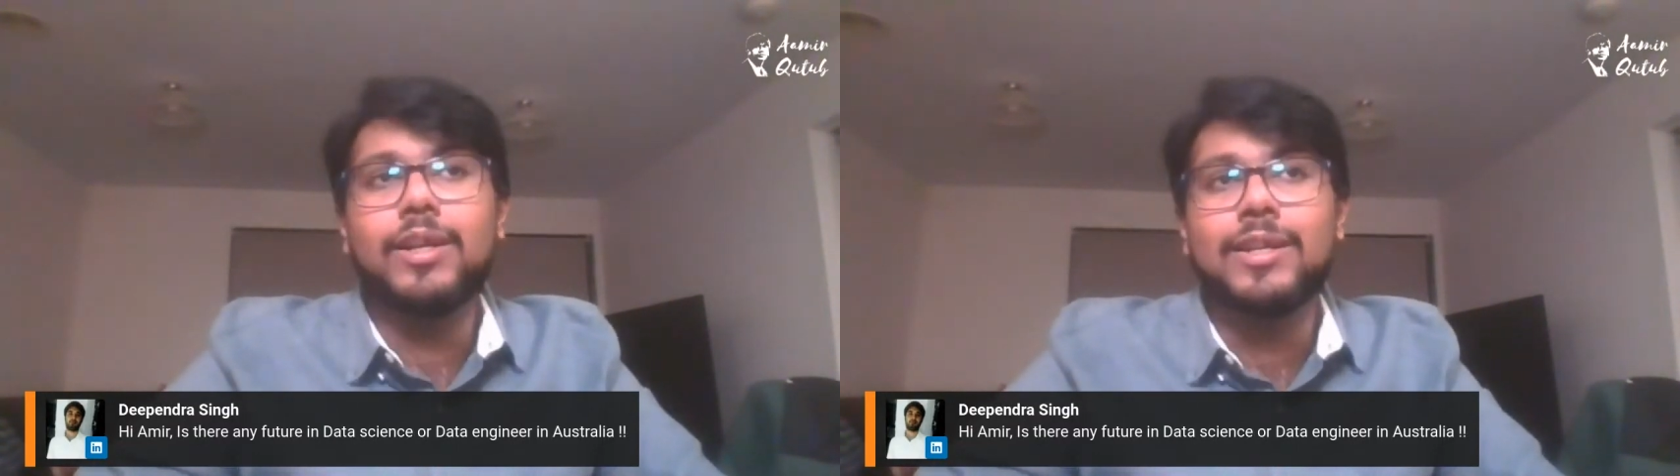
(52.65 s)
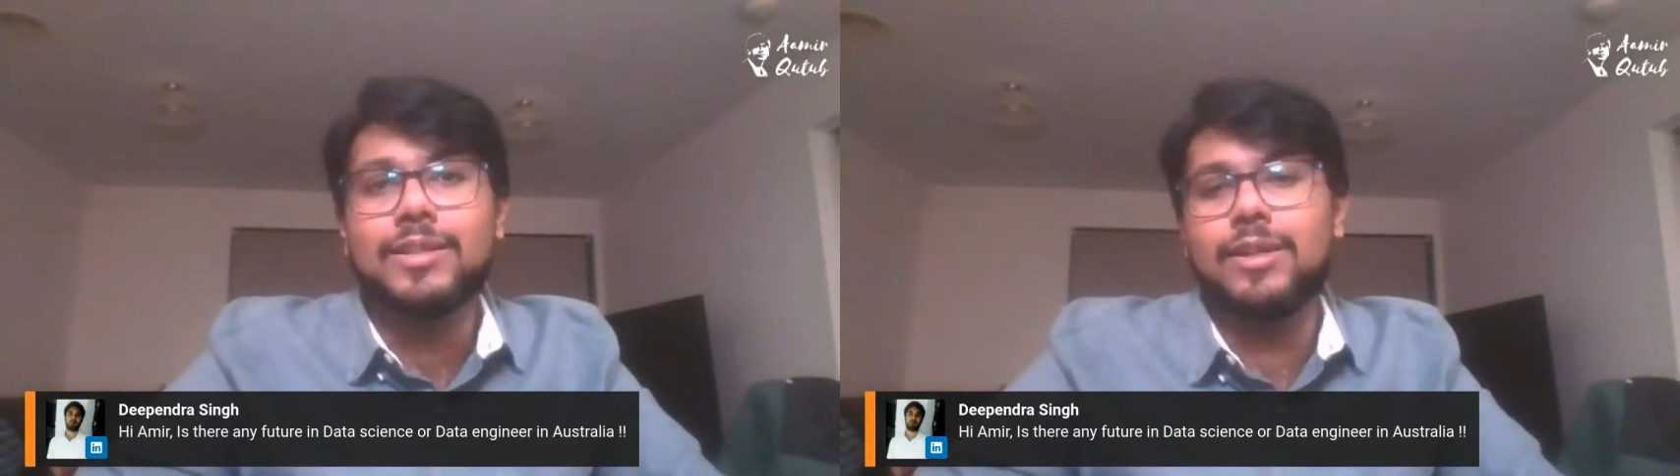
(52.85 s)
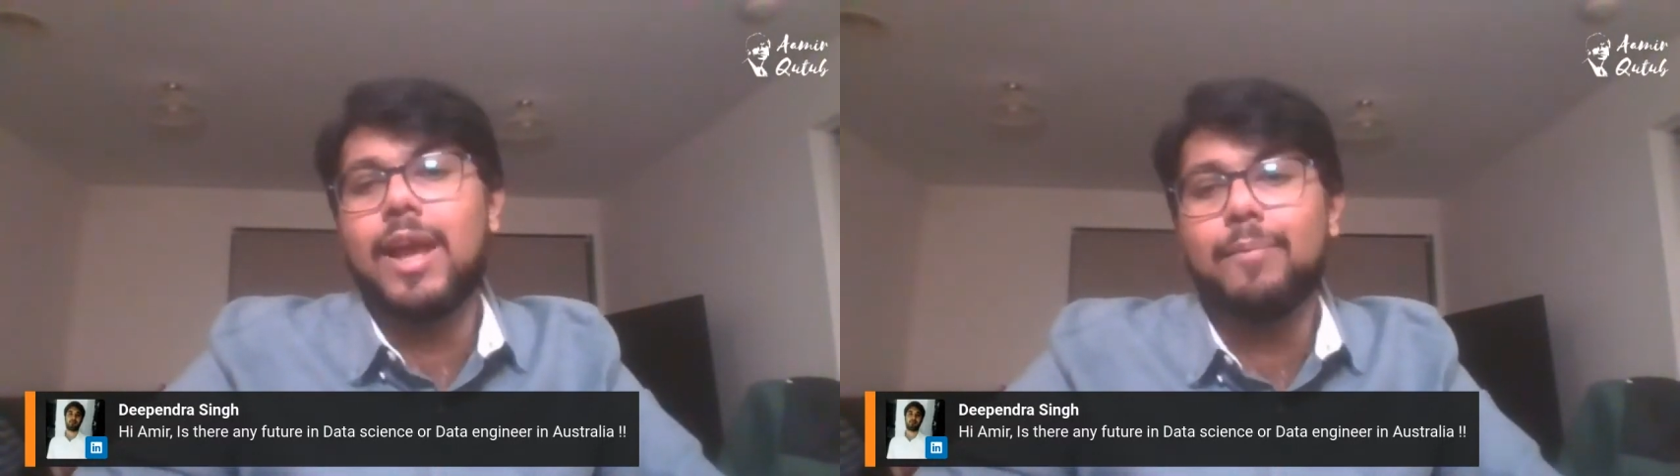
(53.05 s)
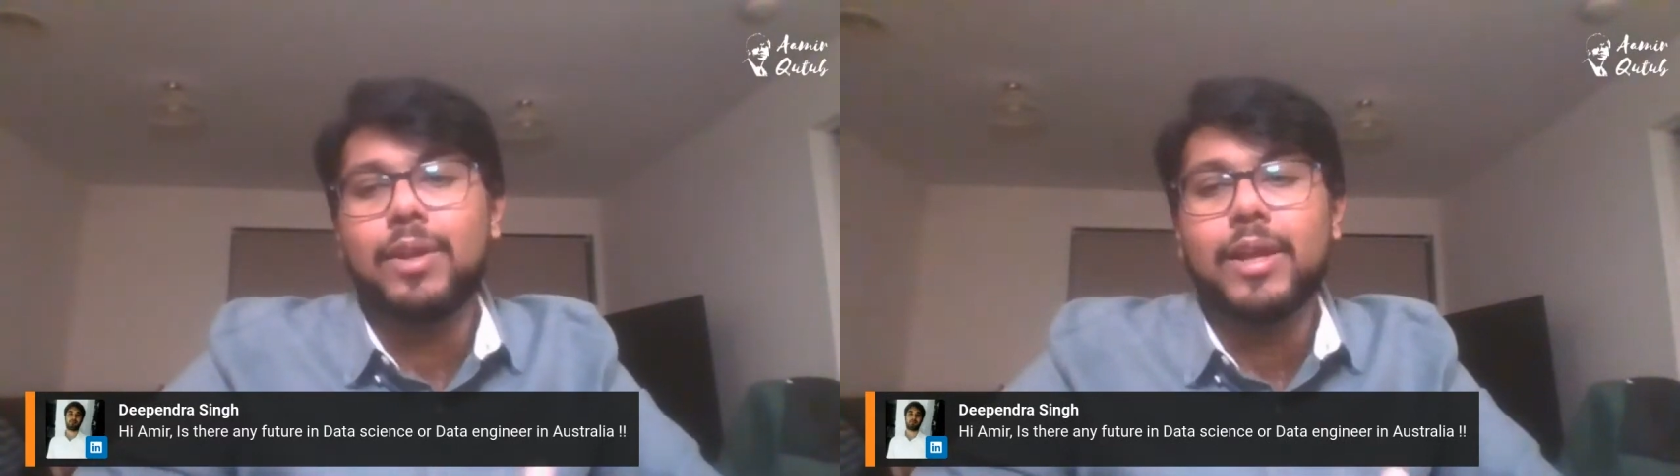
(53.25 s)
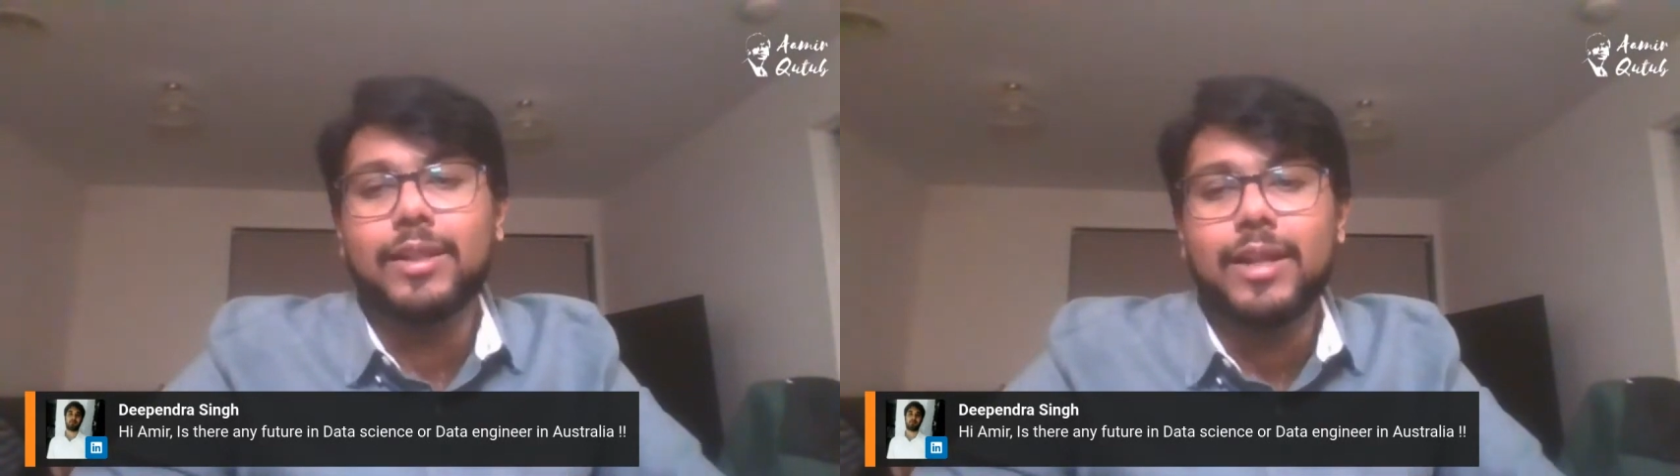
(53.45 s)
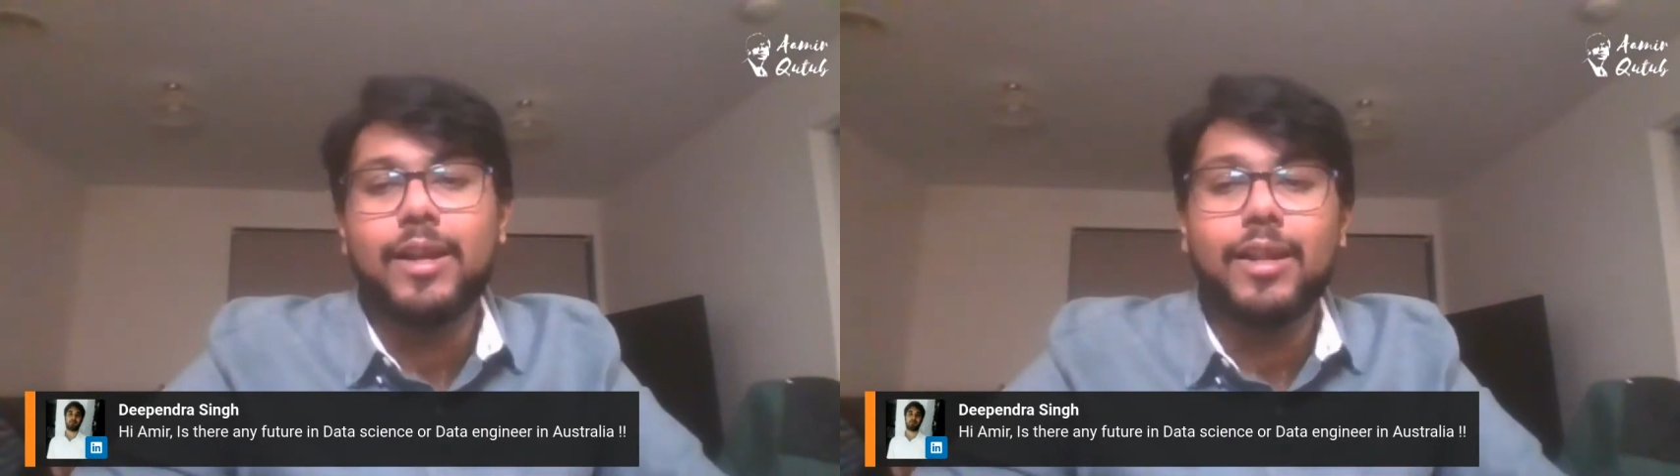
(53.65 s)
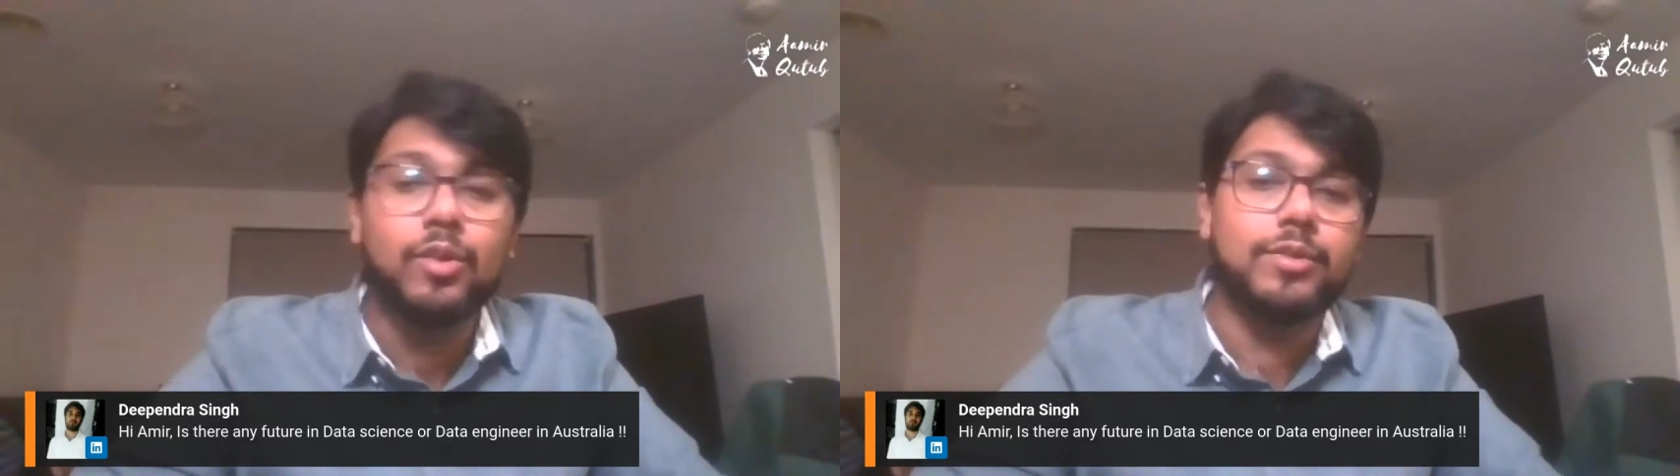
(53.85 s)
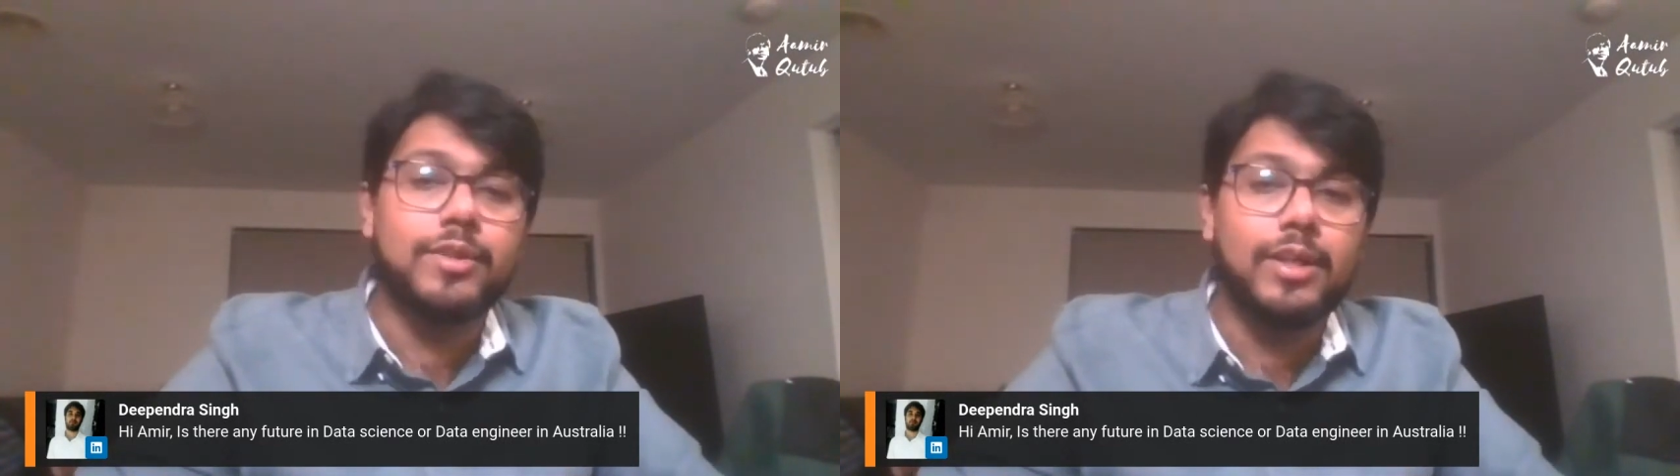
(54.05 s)
It doesn't happen like that in
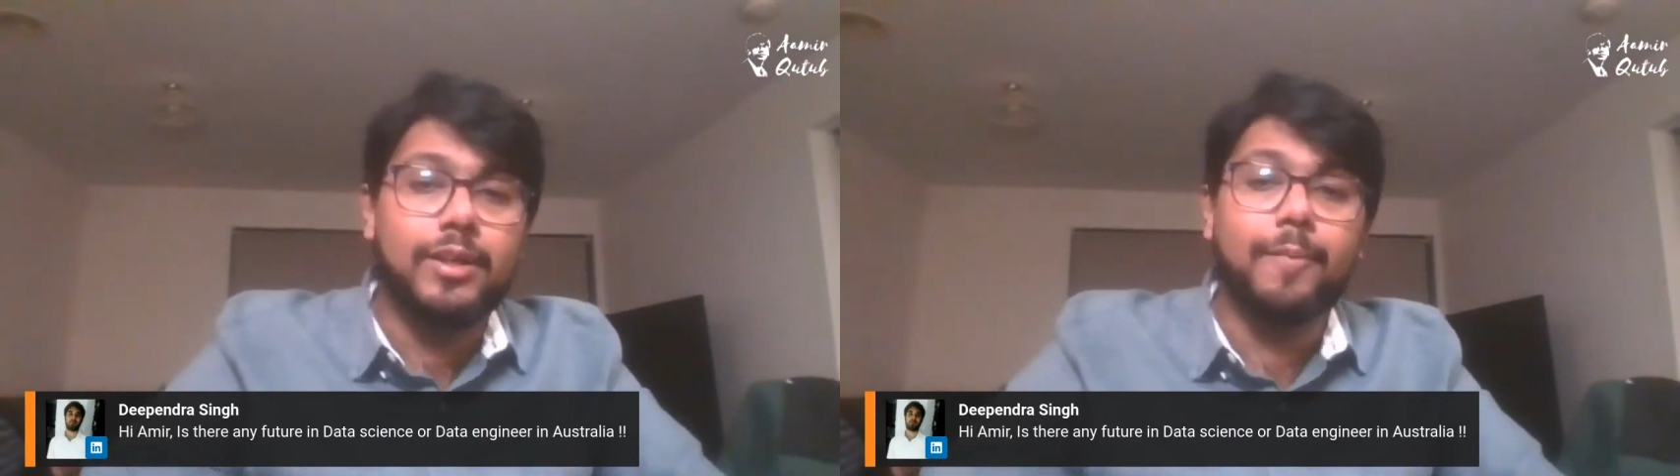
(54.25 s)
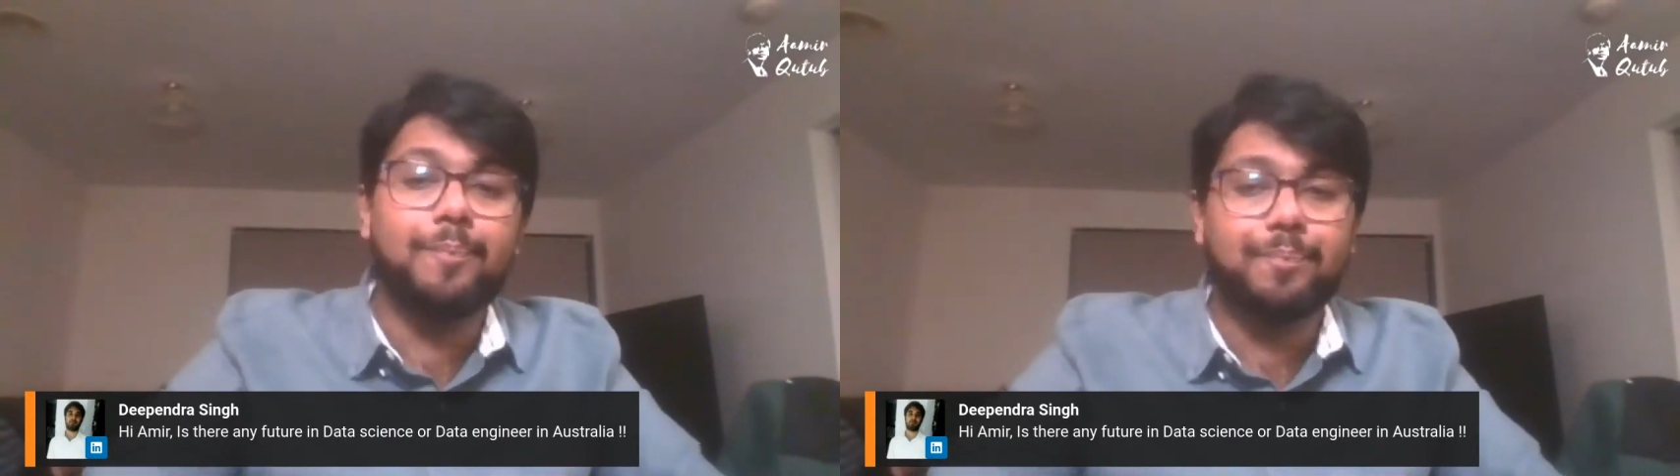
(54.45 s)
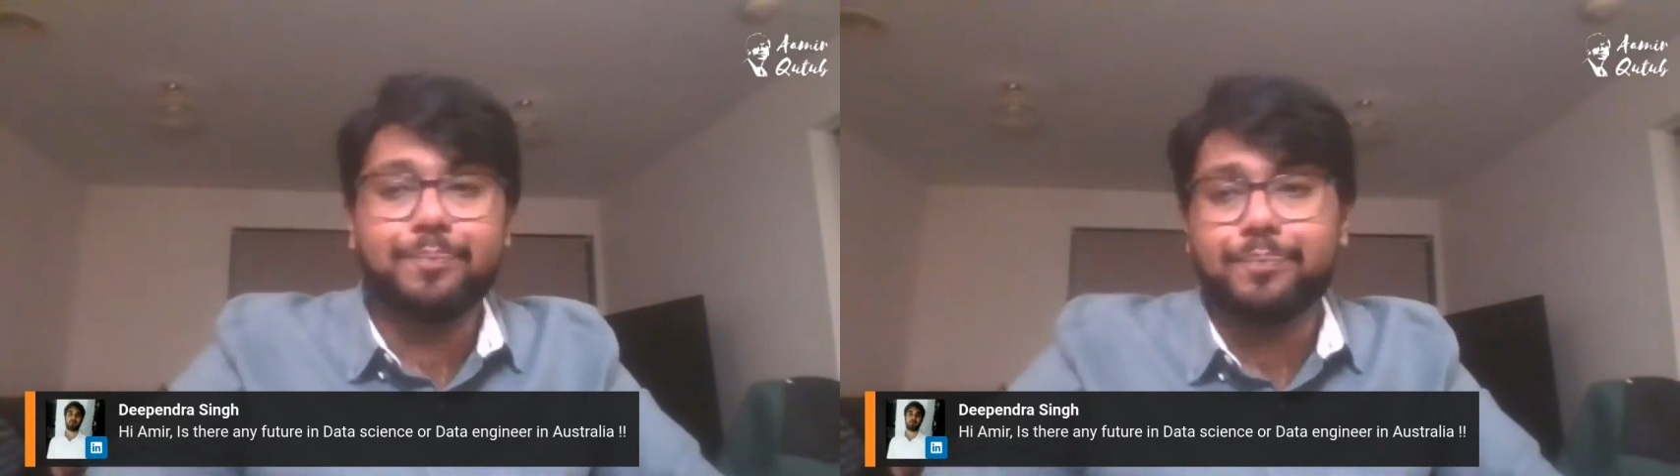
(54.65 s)
Australia,